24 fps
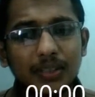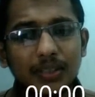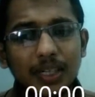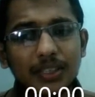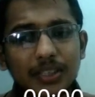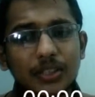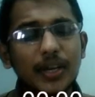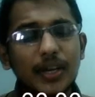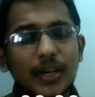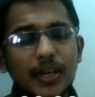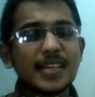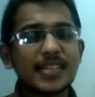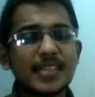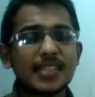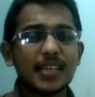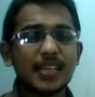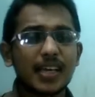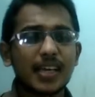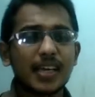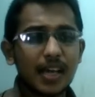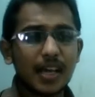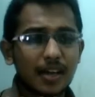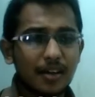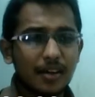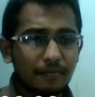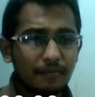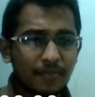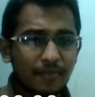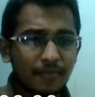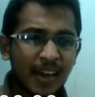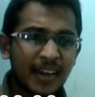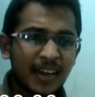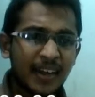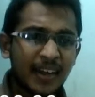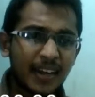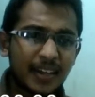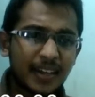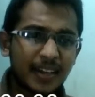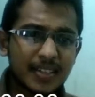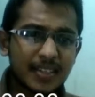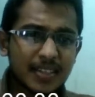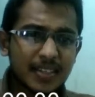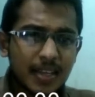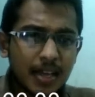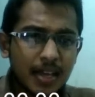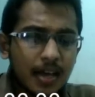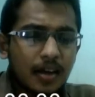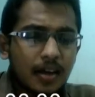As you can see, when it
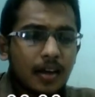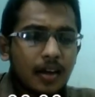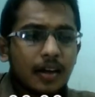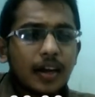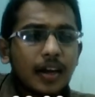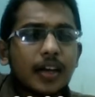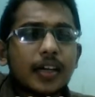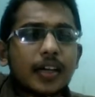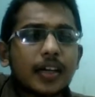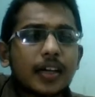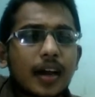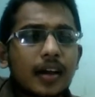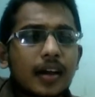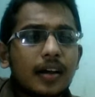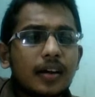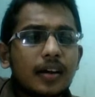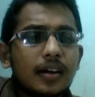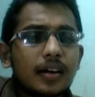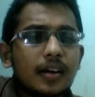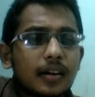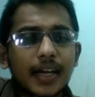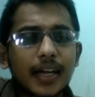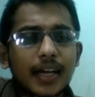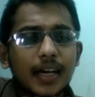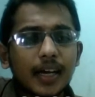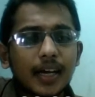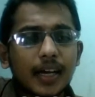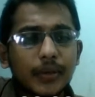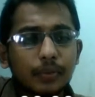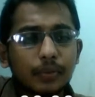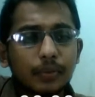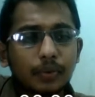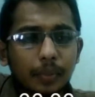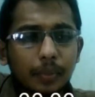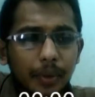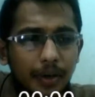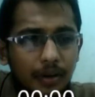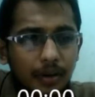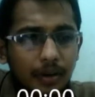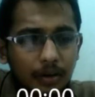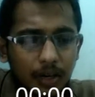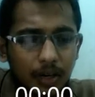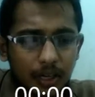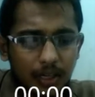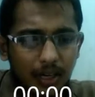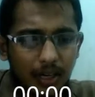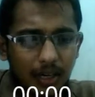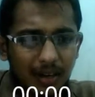is written, it will be
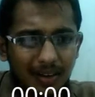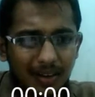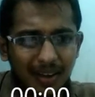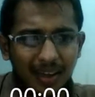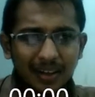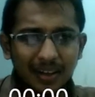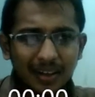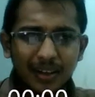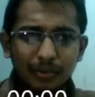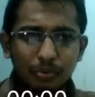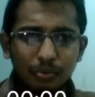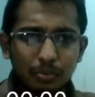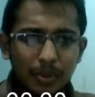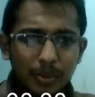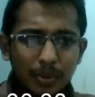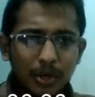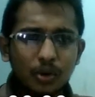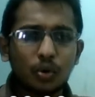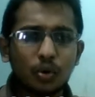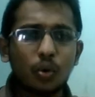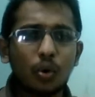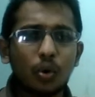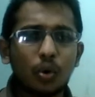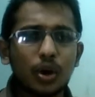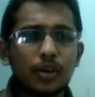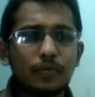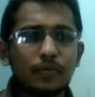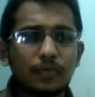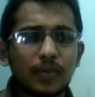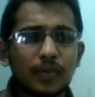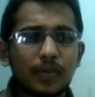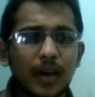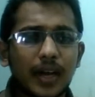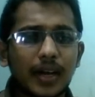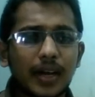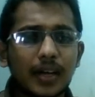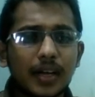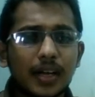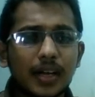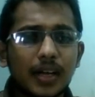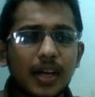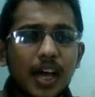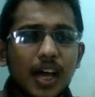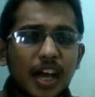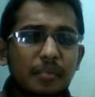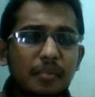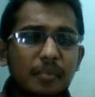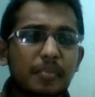written and it will be codified,
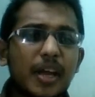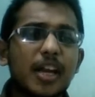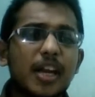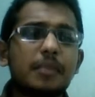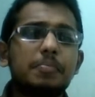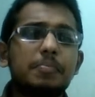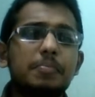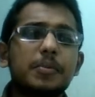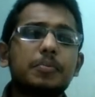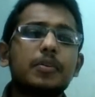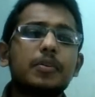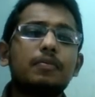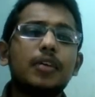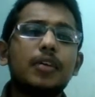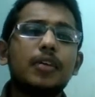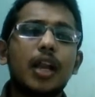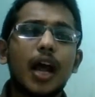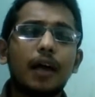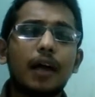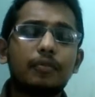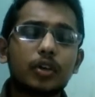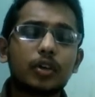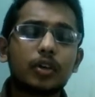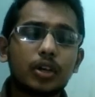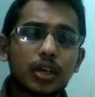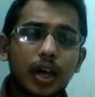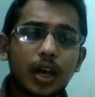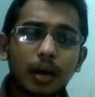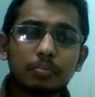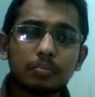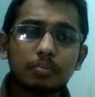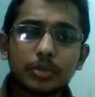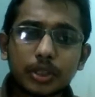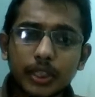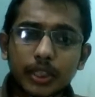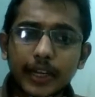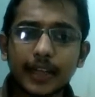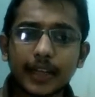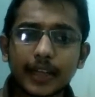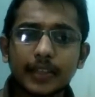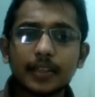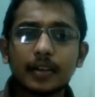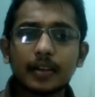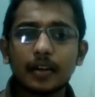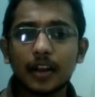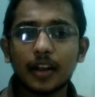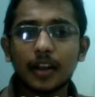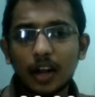and many people will have to come
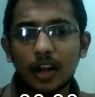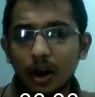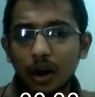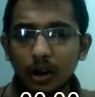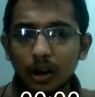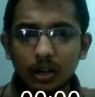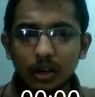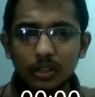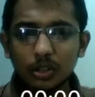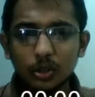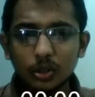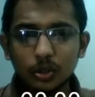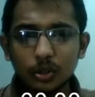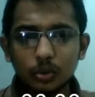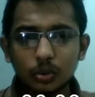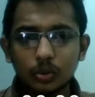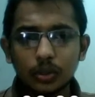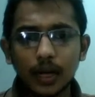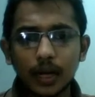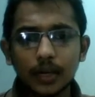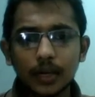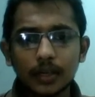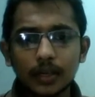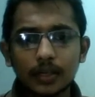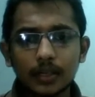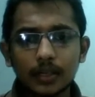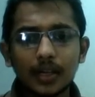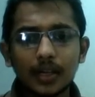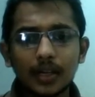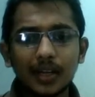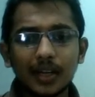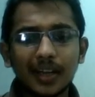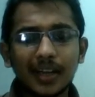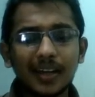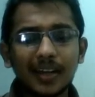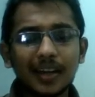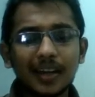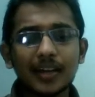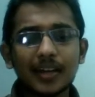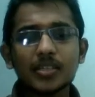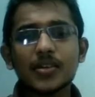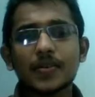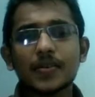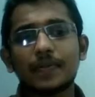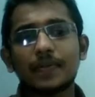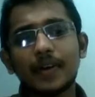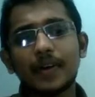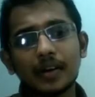together in order to do that. In case
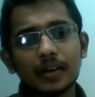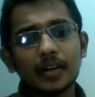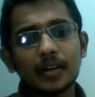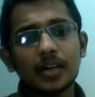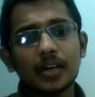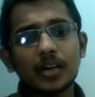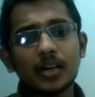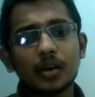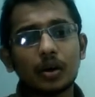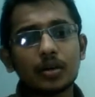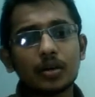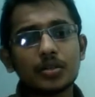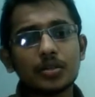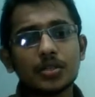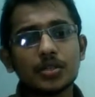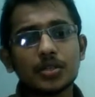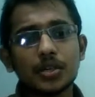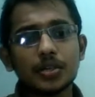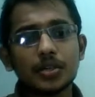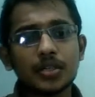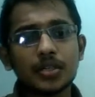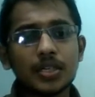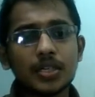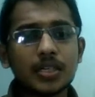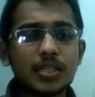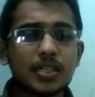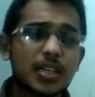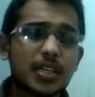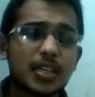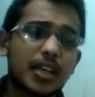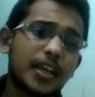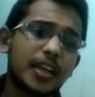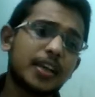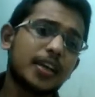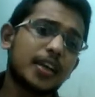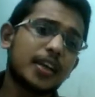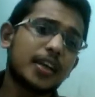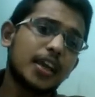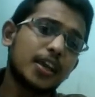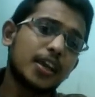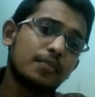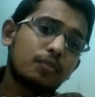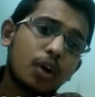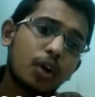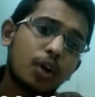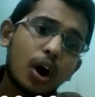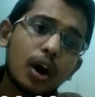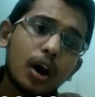of unwritten constitutions, it
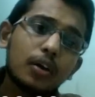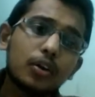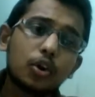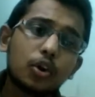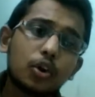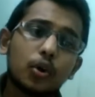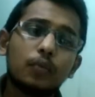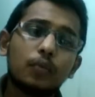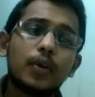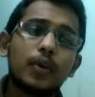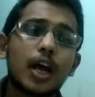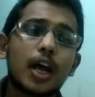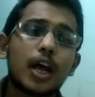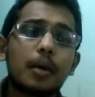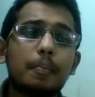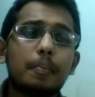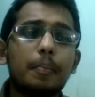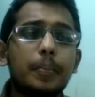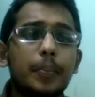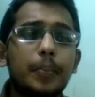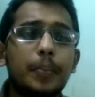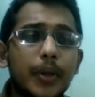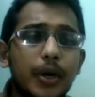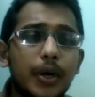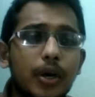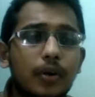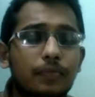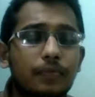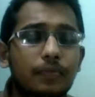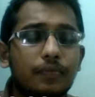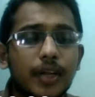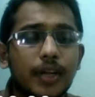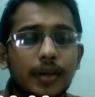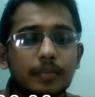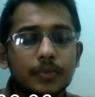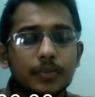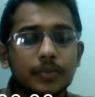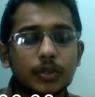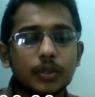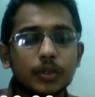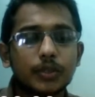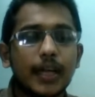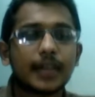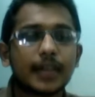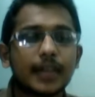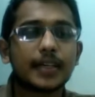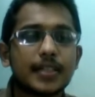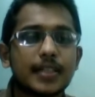evolved over a period of time. So
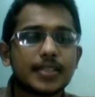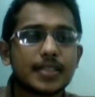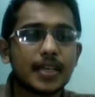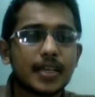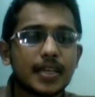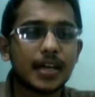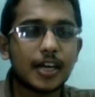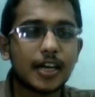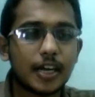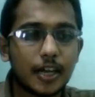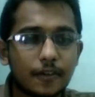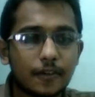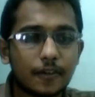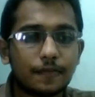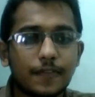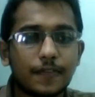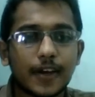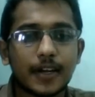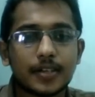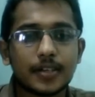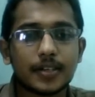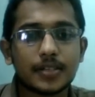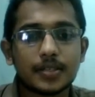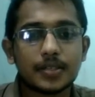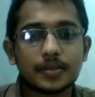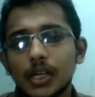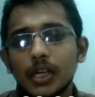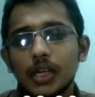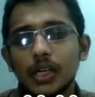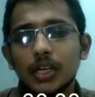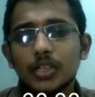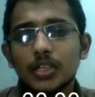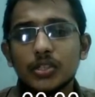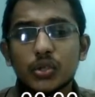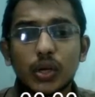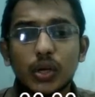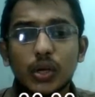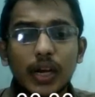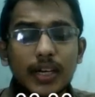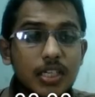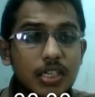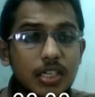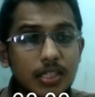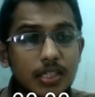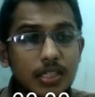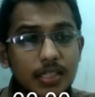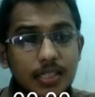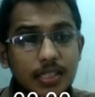that is a difference. So
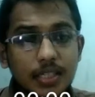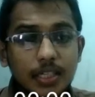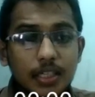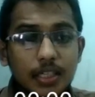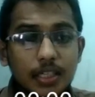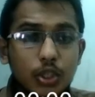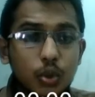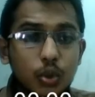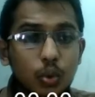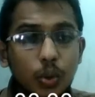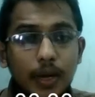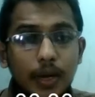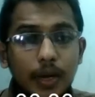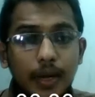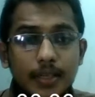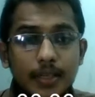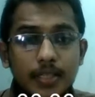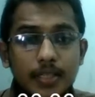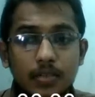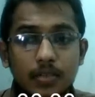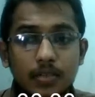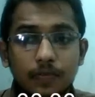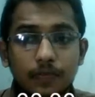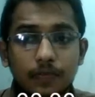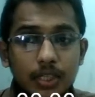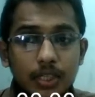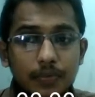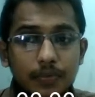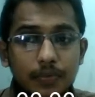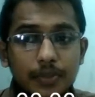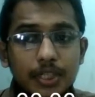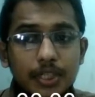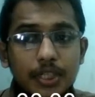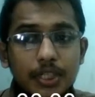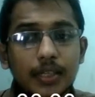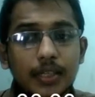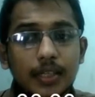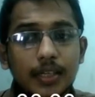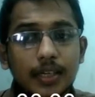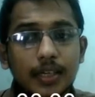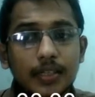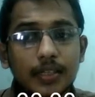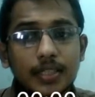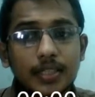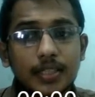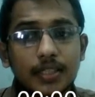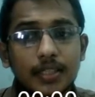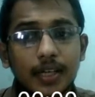let's see two cases. First, we shall
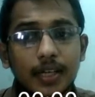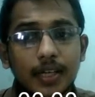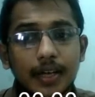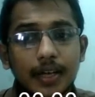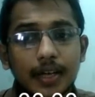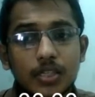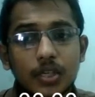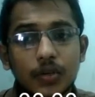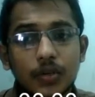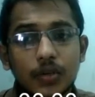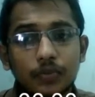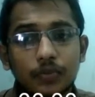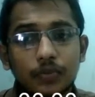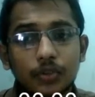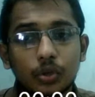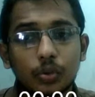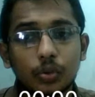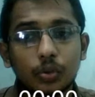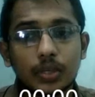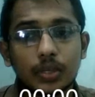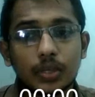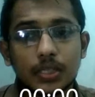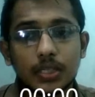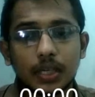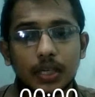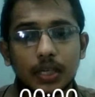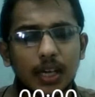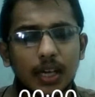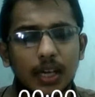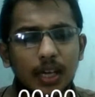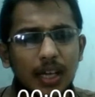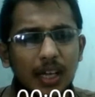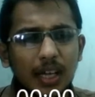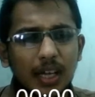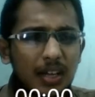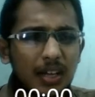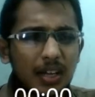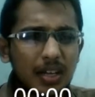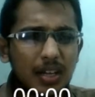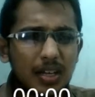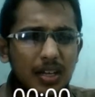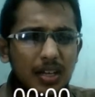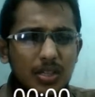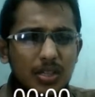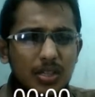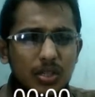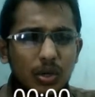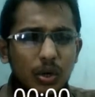see the case of USA.
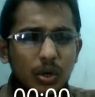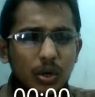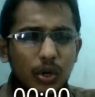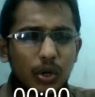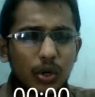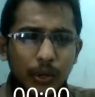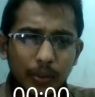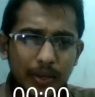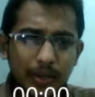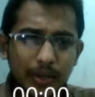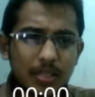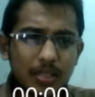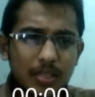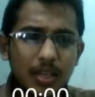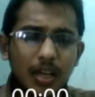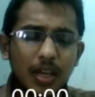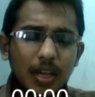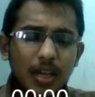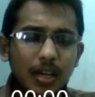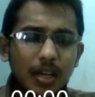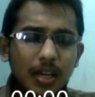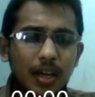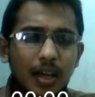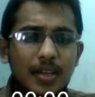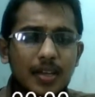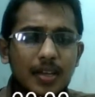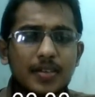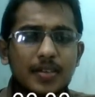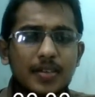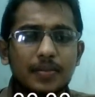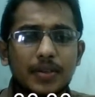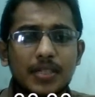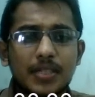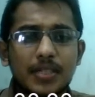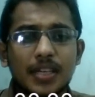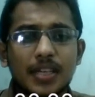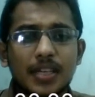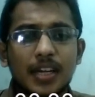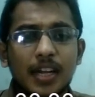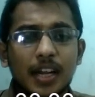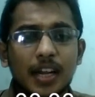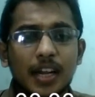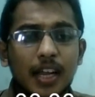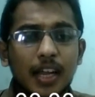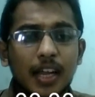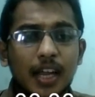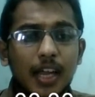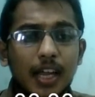So USA is an
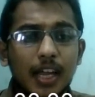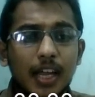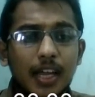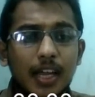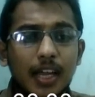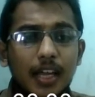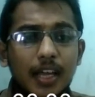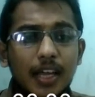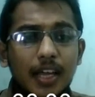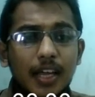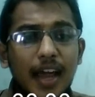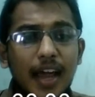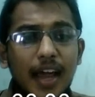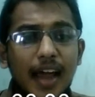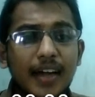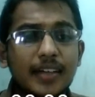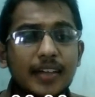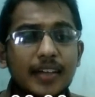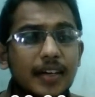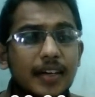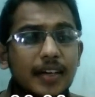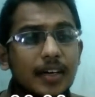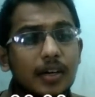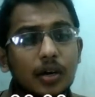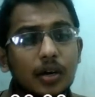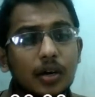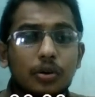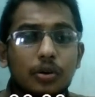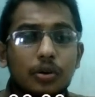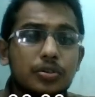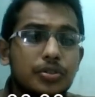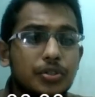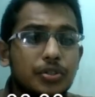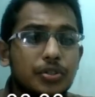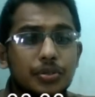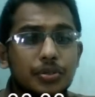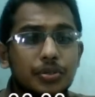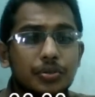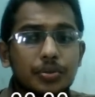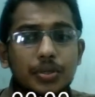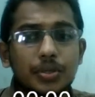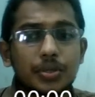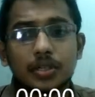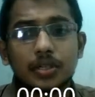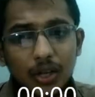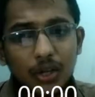enacted constitution.